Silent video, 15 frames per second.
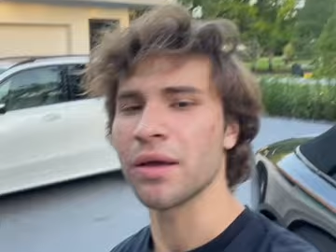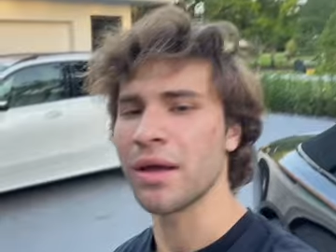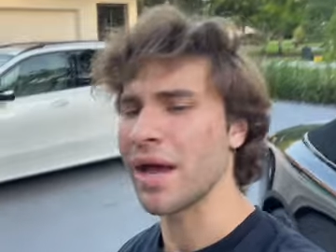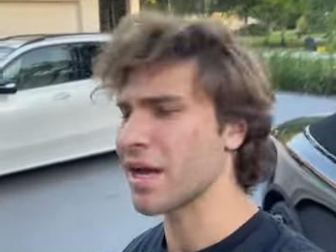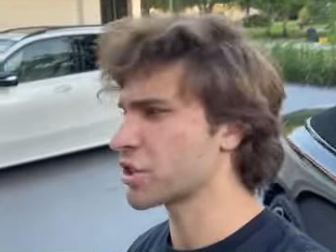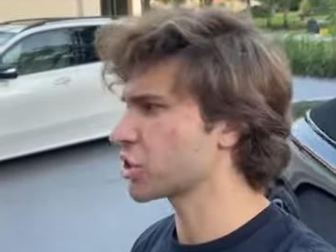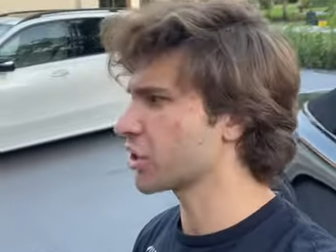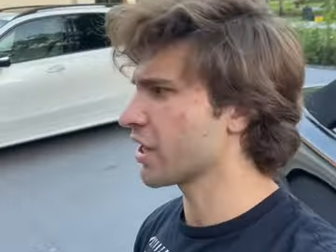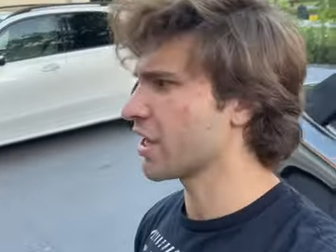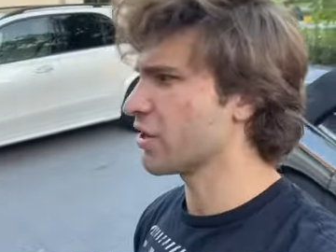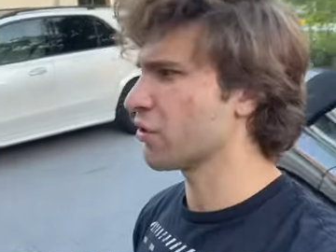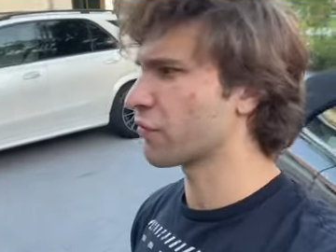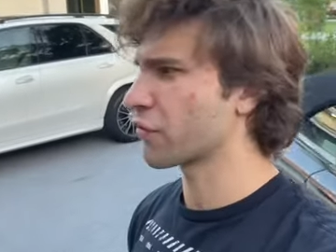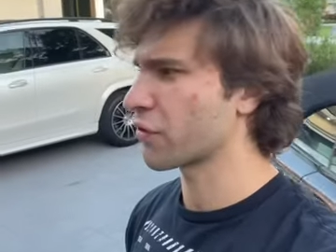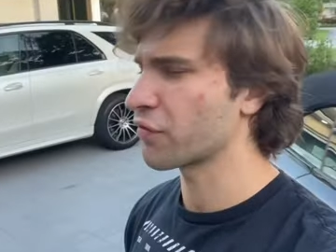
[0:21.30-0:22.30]
Actually, I know
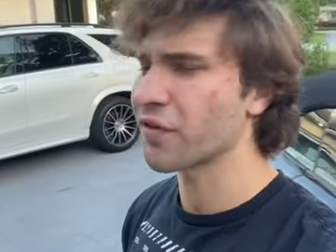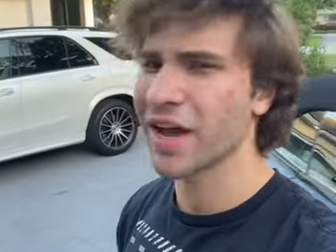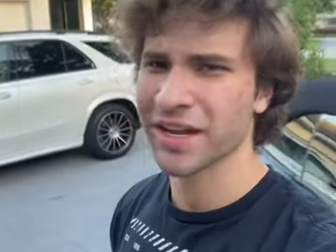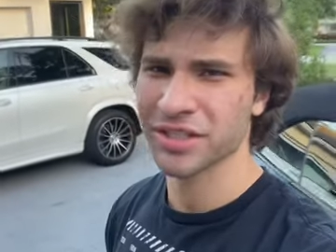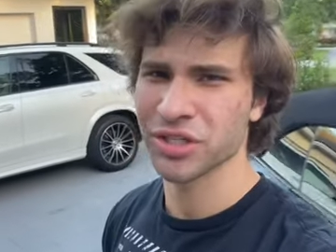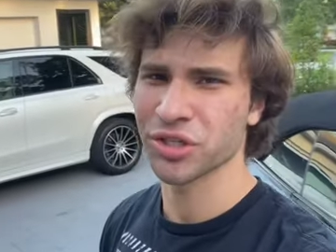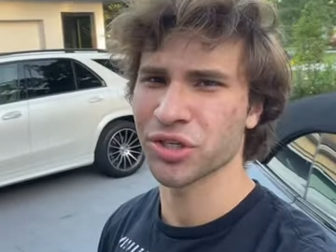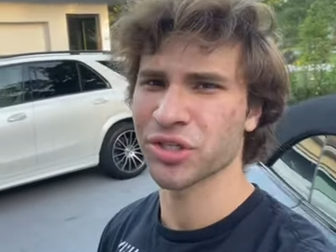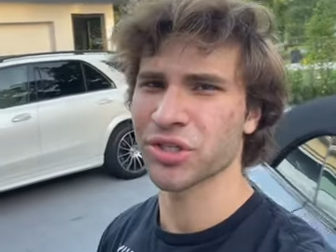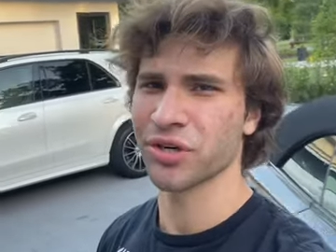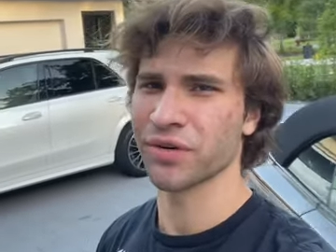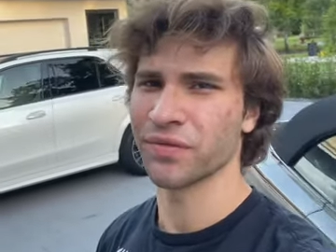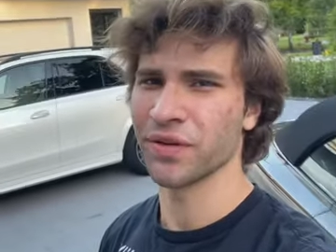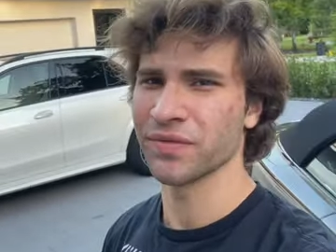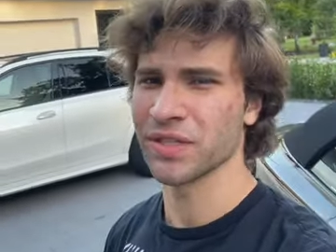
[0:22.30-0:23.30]
for a fact he just turned
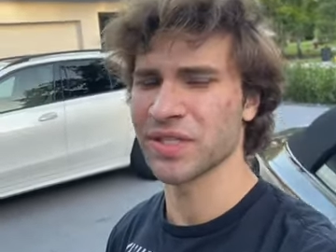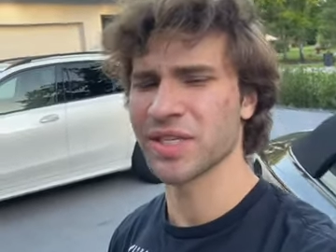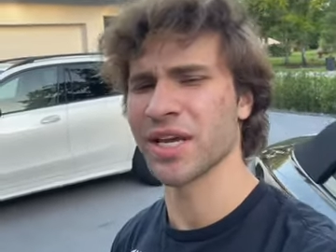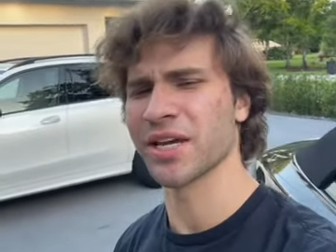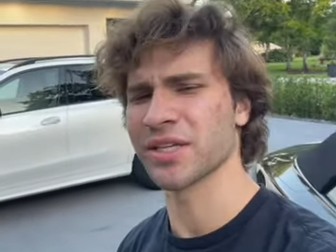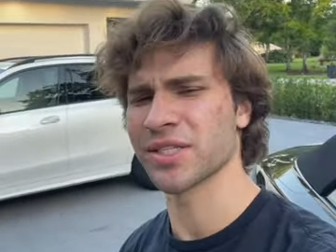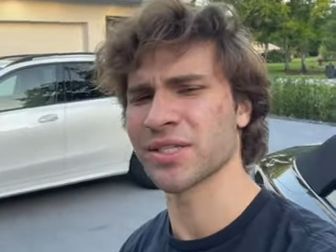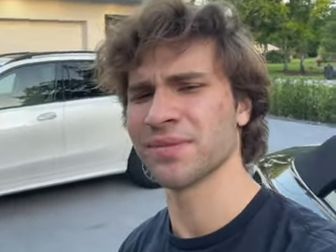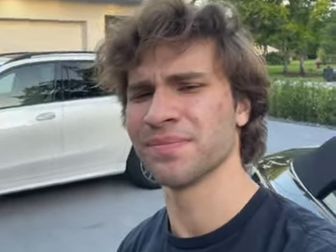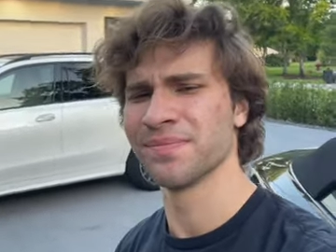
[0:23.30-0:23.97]
56.